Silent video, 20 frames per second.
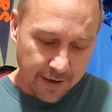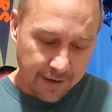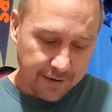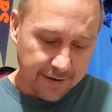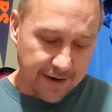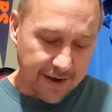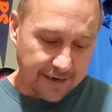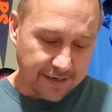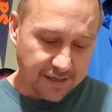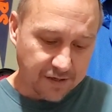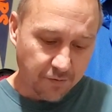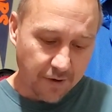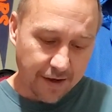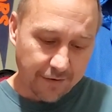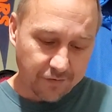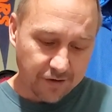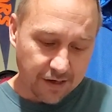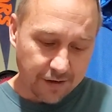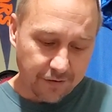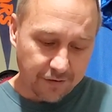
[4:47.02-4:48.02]
Next, we have
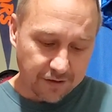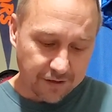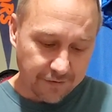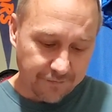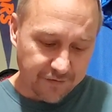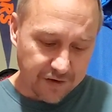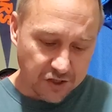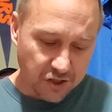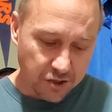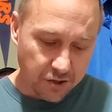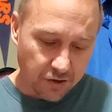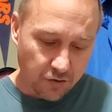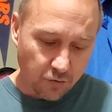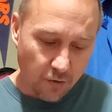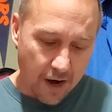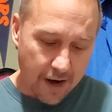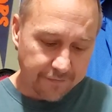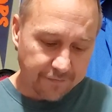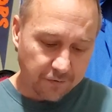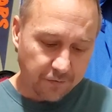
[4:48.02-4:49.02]
another divisional
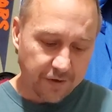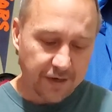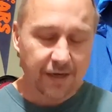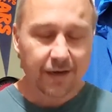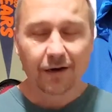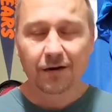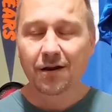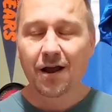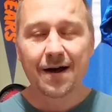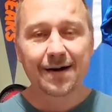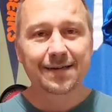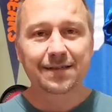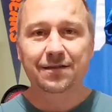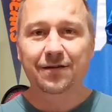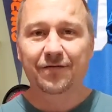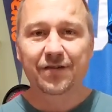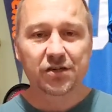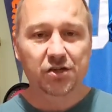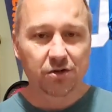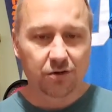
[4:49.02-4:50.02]
rivalry. A lot of
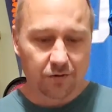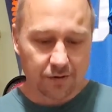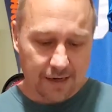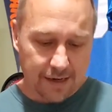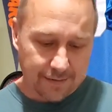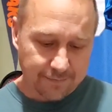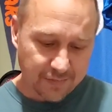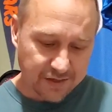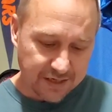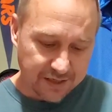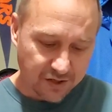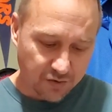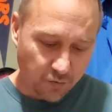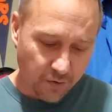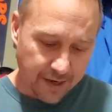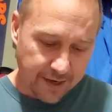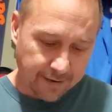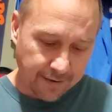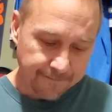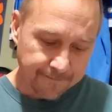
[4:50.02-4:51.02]
divisional games this
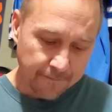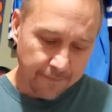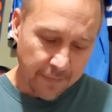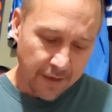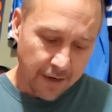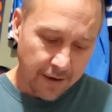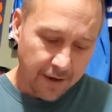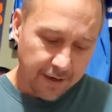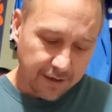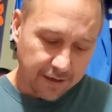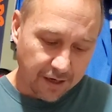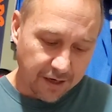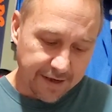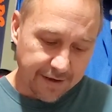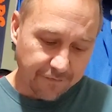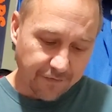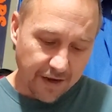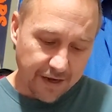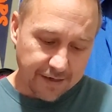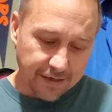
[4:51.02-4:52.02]
week.
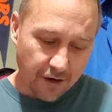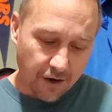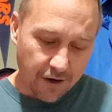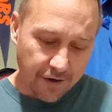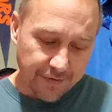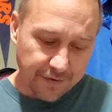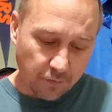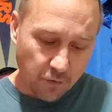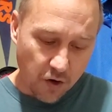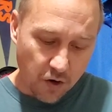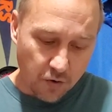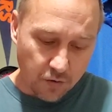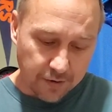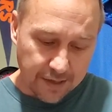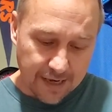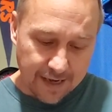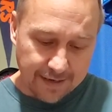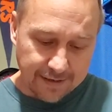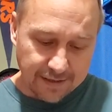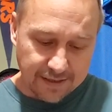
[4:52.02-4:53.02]
Cleveland on the
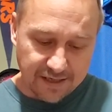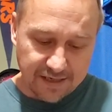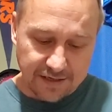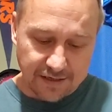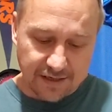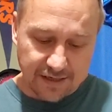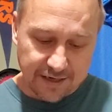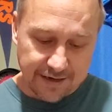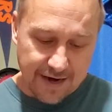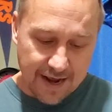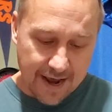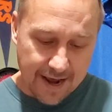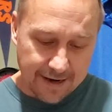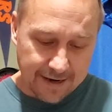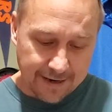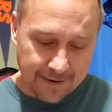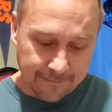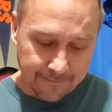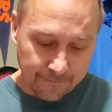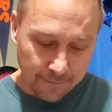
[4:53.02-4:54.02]
road in
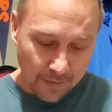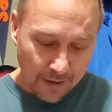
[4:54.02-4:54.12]
Cincinnati.